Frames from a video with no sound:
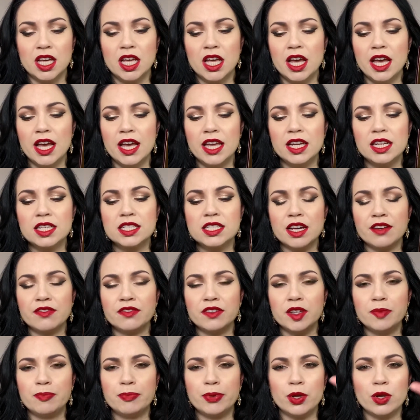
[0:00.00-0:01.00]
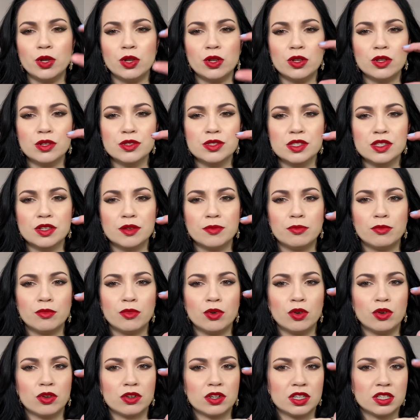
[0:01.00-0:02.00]
And it definitely pulls
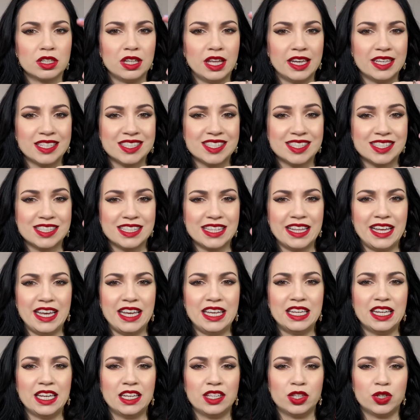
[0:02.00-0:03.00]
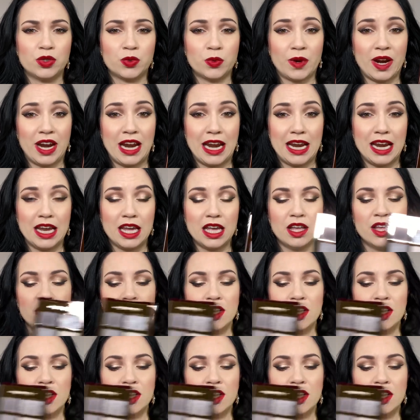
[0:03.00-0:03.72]
more like slate and gray